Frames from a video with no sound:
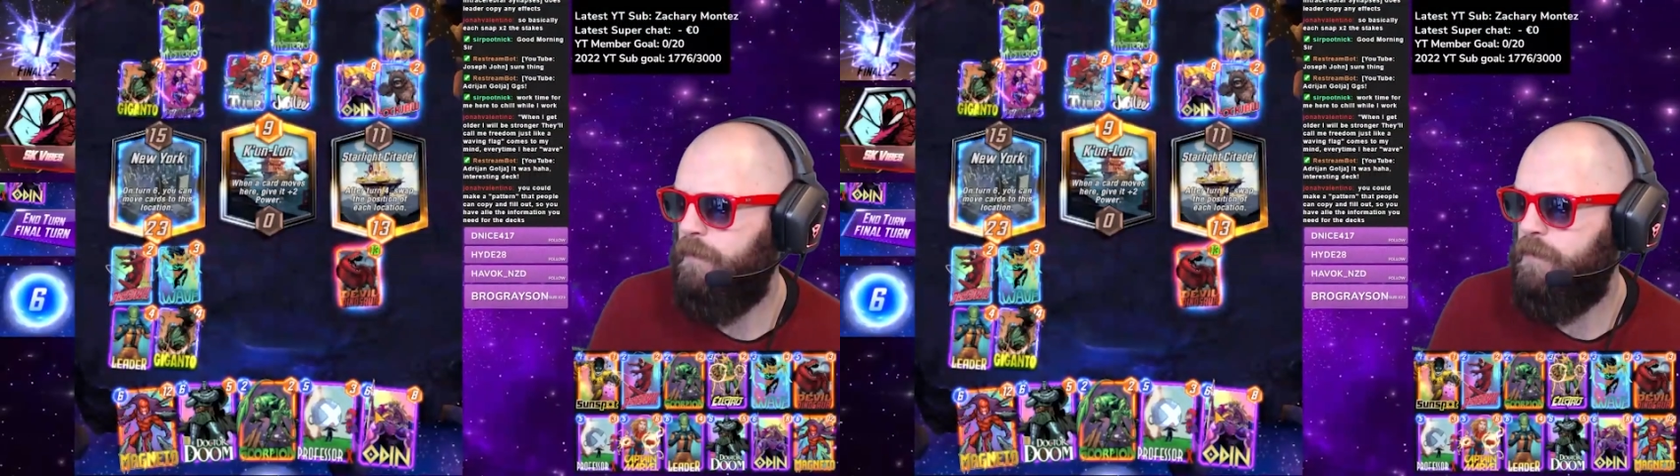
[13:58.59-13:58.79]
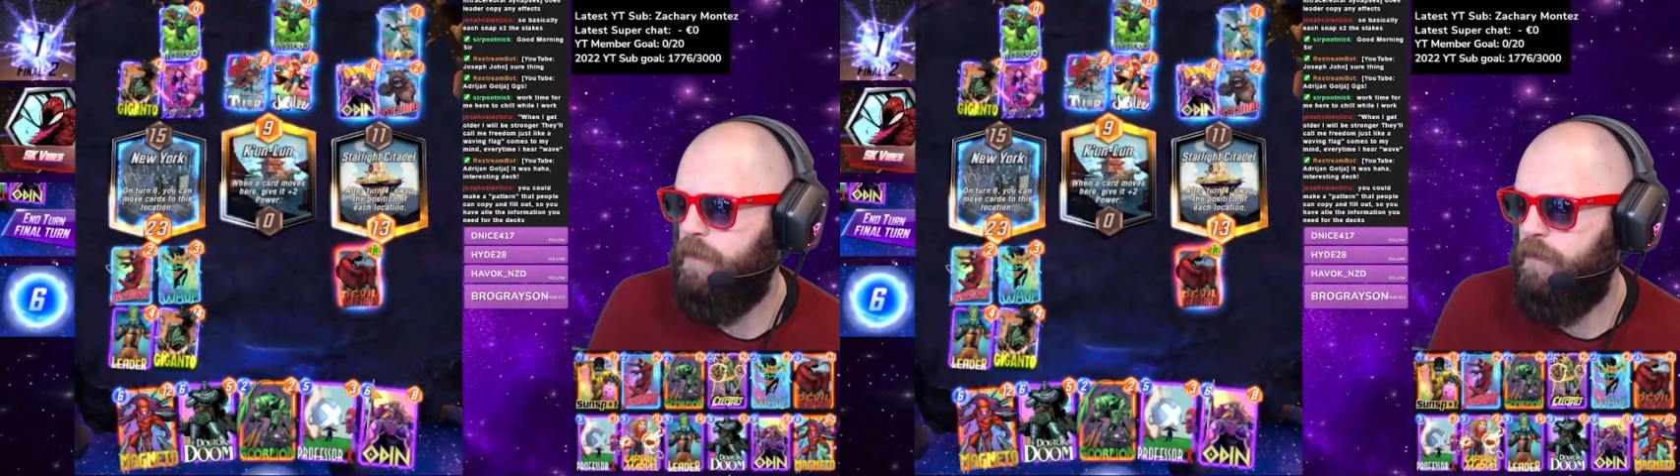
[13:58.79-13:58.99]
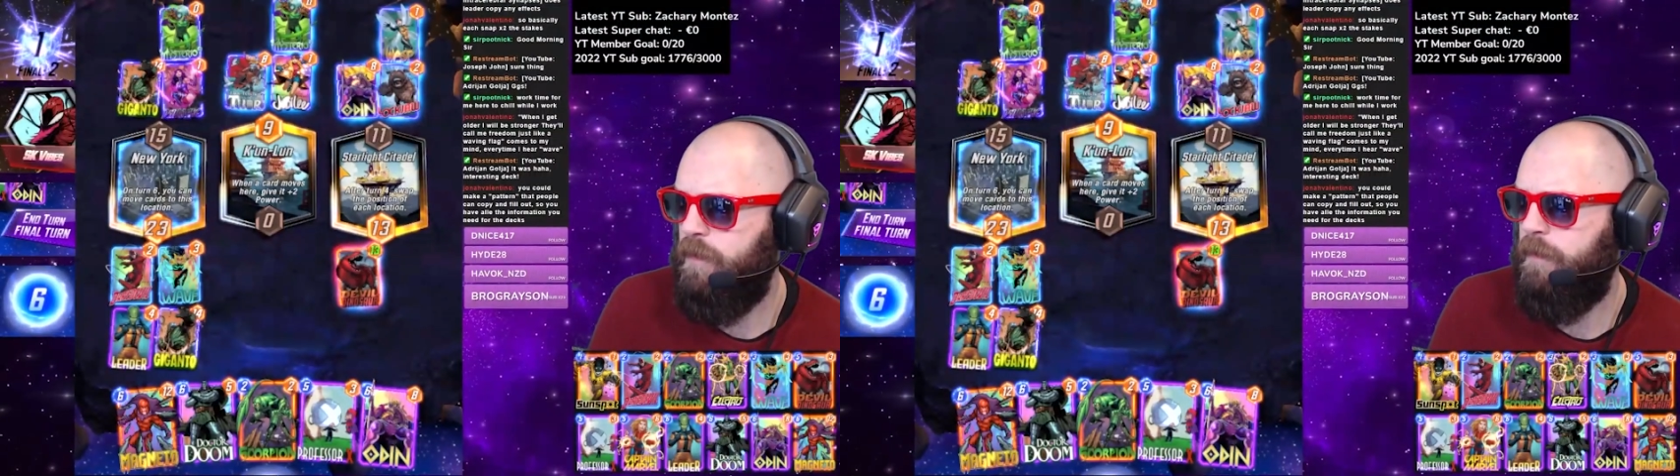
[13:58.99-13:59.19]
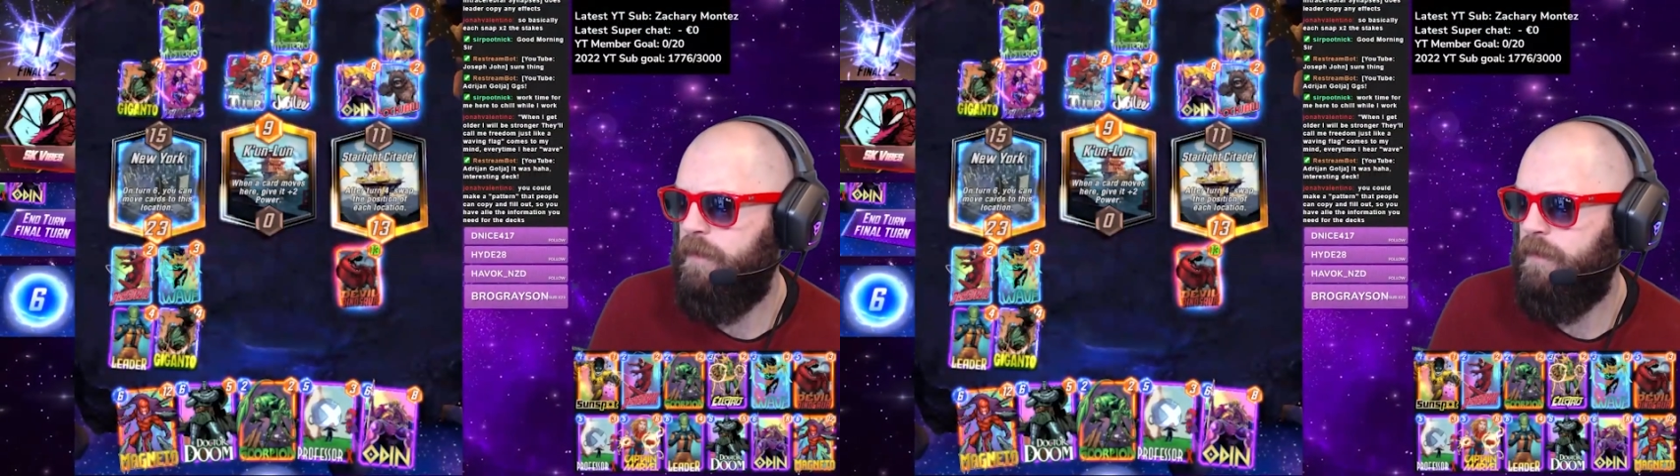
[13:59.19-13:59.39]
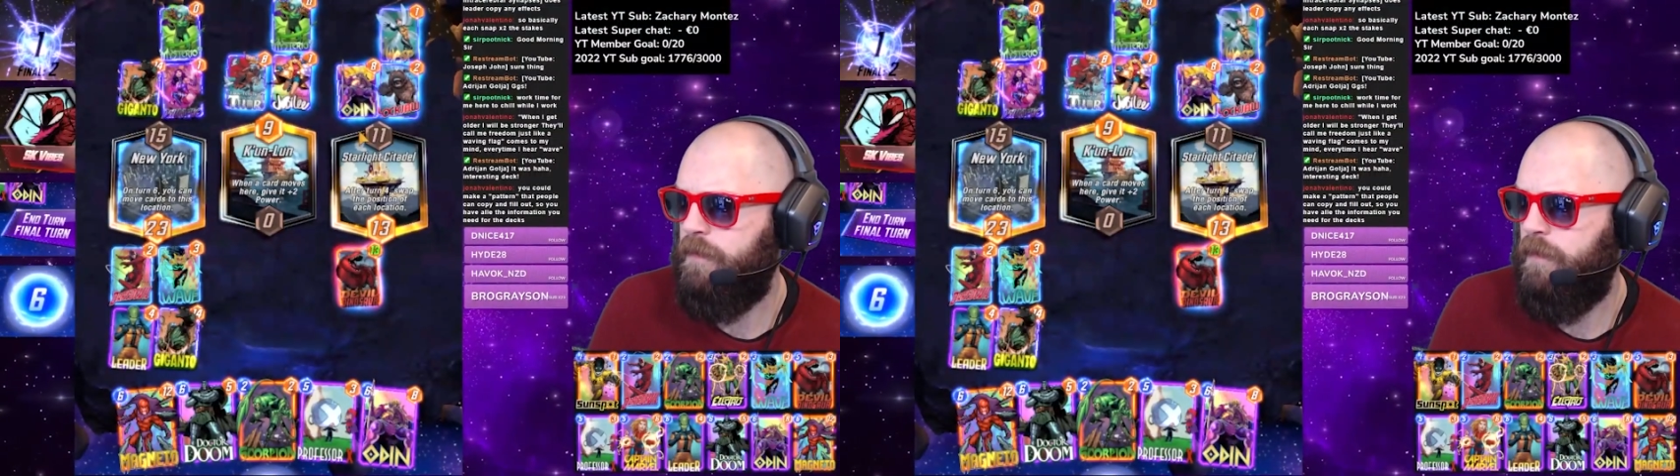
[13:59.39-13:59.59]
Do we
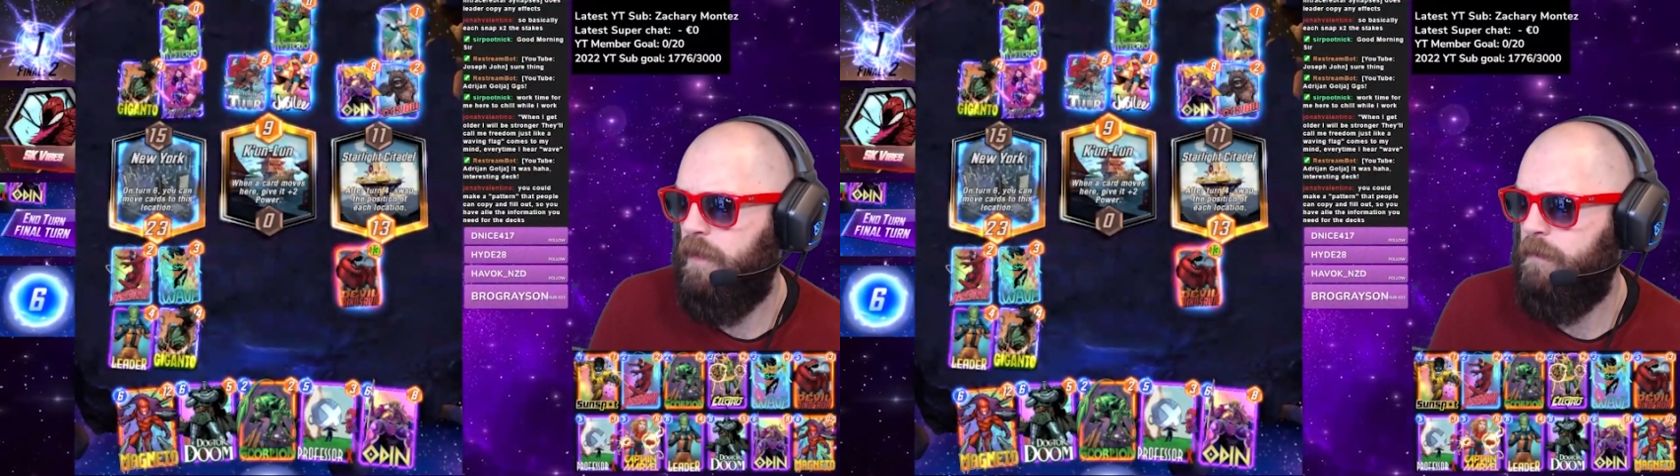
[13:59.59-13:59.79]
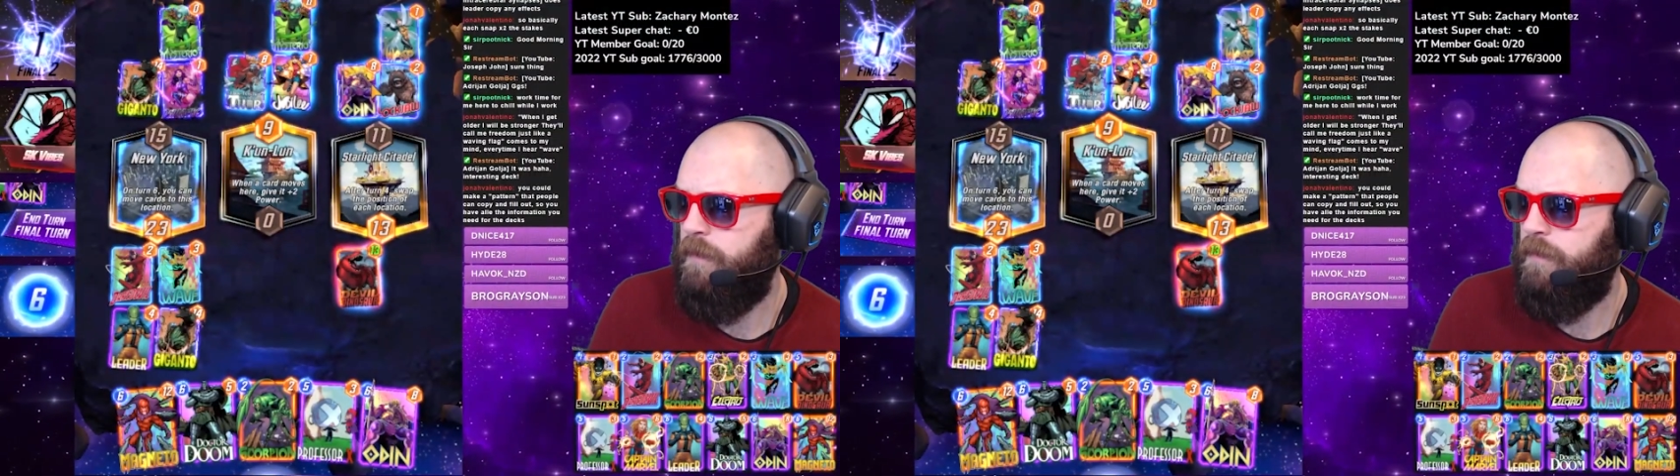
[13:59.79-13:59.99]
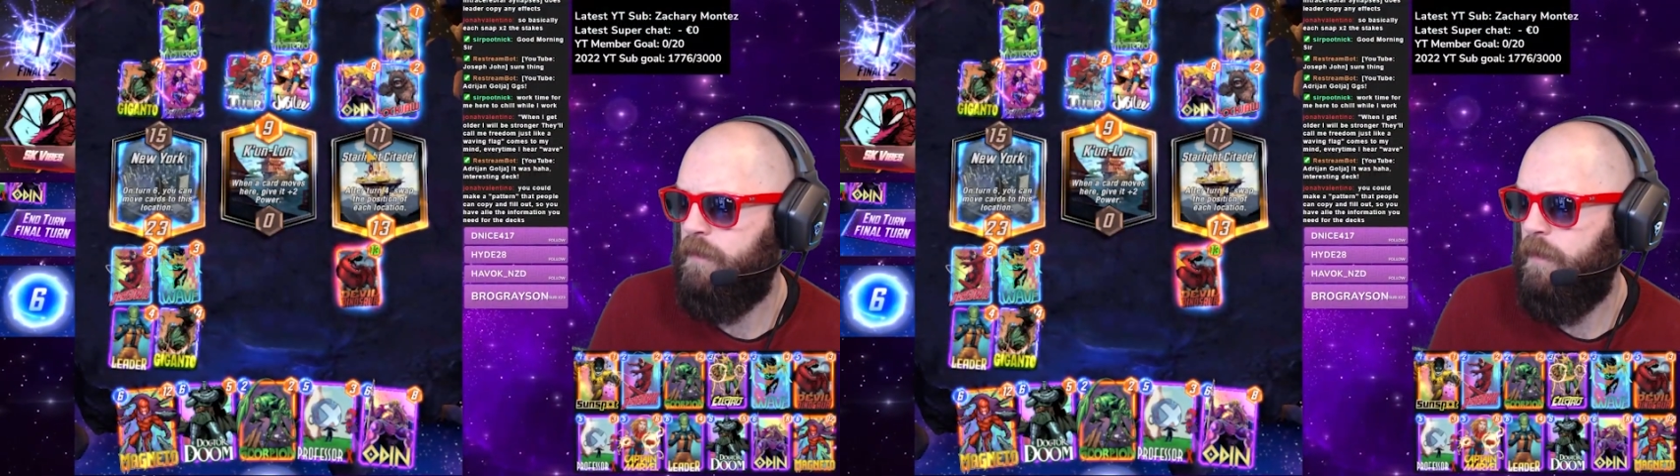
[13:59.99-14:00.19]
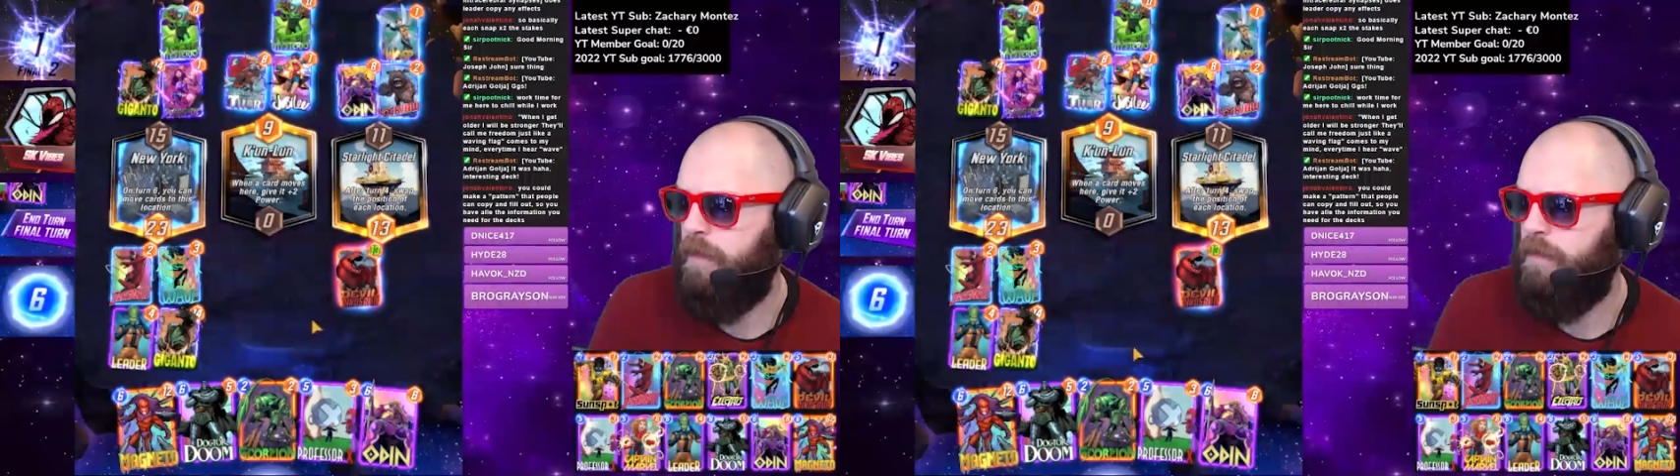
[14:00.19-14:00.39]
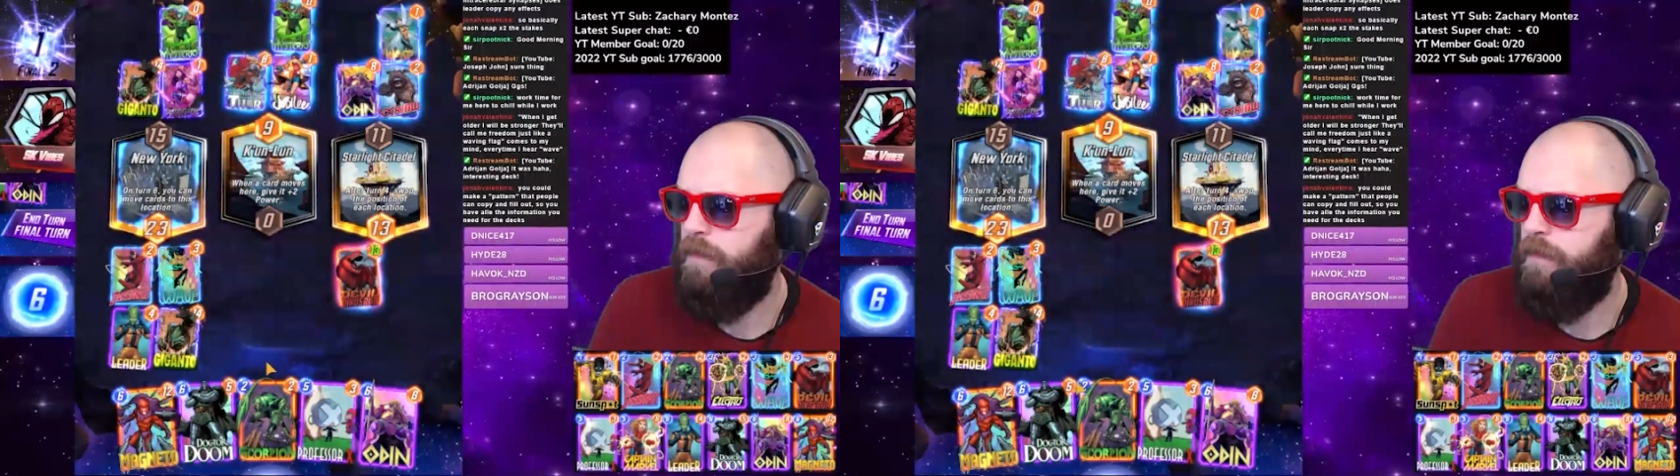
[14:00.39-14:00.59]
win this game? Is the
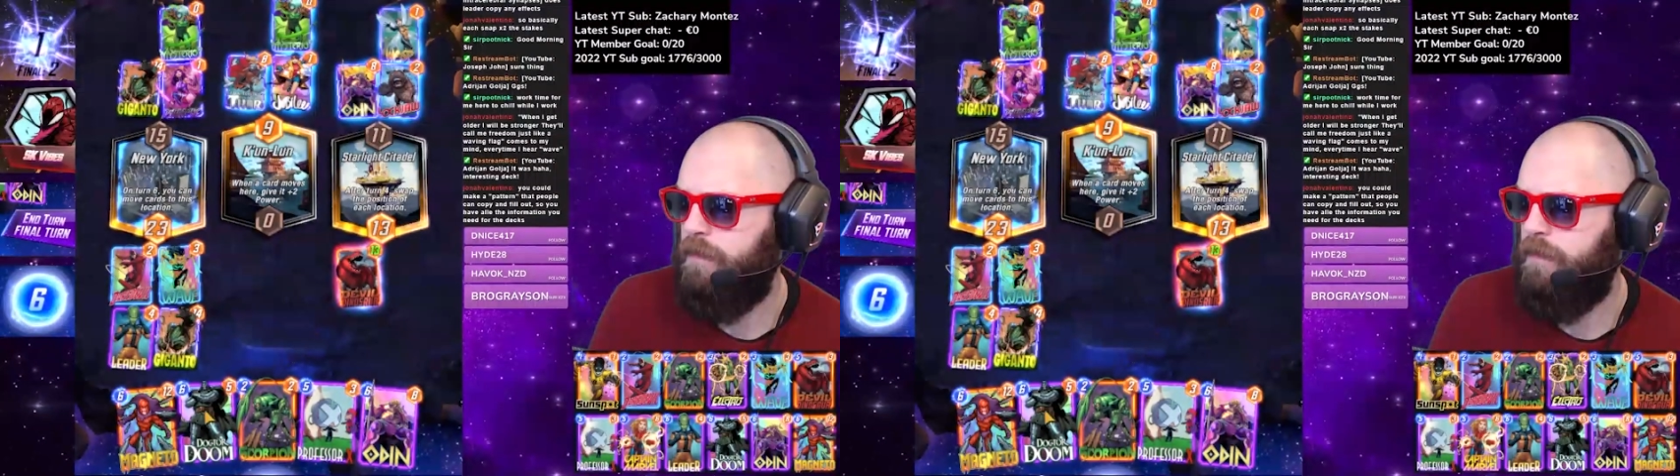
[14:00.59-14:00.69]
question.